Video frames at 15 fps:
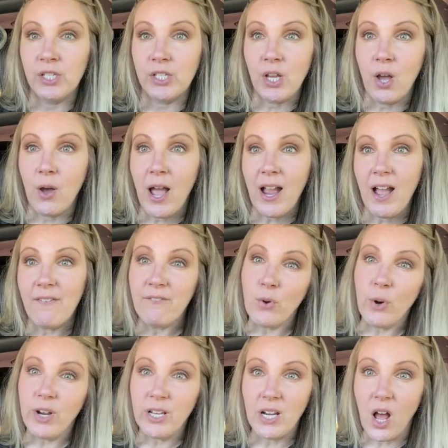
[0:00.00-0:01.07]
So I got
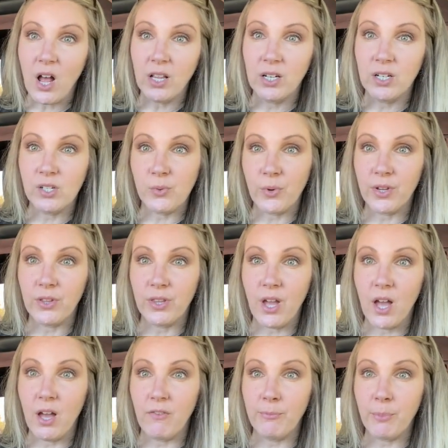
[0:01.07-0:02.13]
forty dollars worth
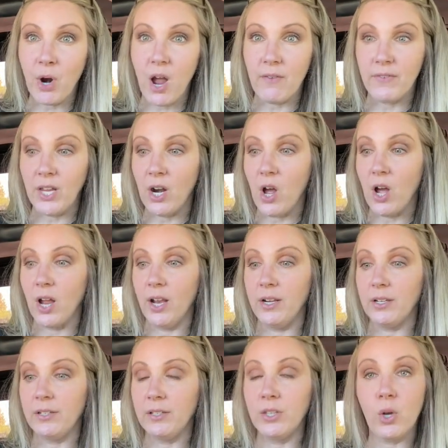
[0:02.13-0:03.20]
of profit
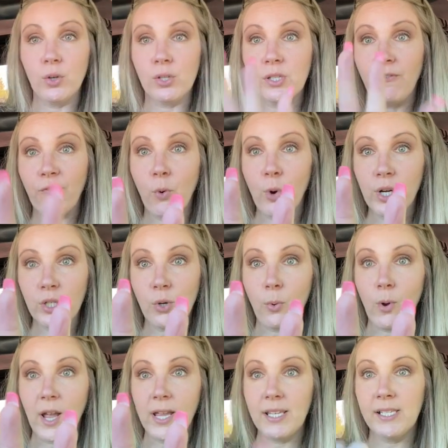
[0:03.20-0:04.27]
on those four
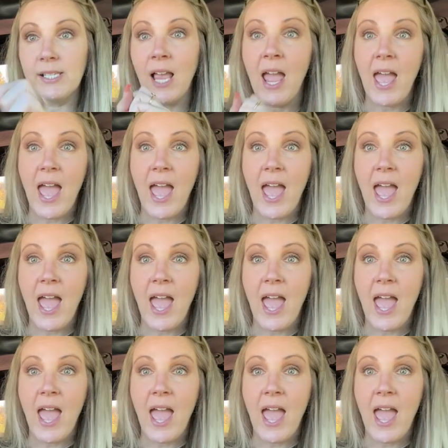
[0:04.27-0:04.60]
toys.